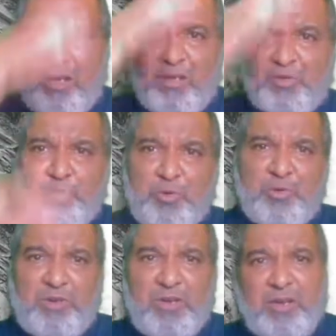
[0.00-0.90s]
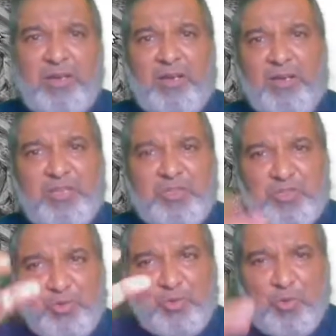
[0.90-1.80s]
shown a
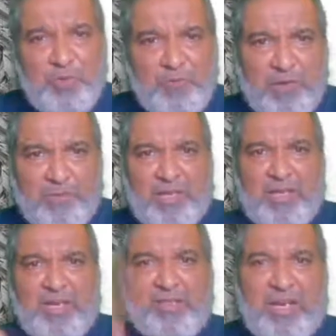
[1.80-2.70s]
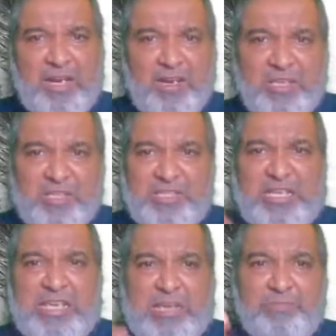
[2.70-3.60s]
zone will be there. In that
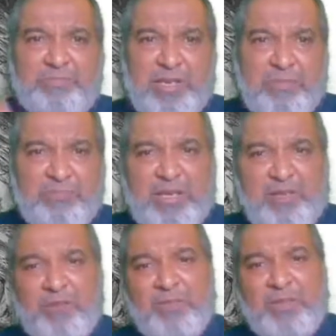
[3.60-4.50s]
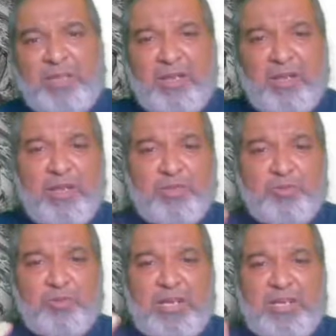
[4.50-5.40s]
steep deeping will be there.
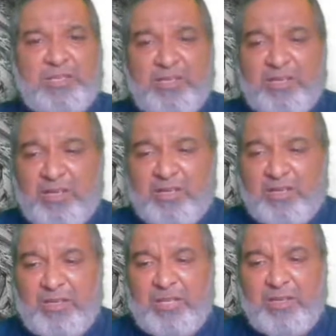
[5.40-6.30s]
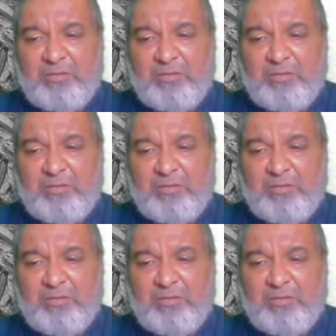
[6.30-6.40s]
So that is the king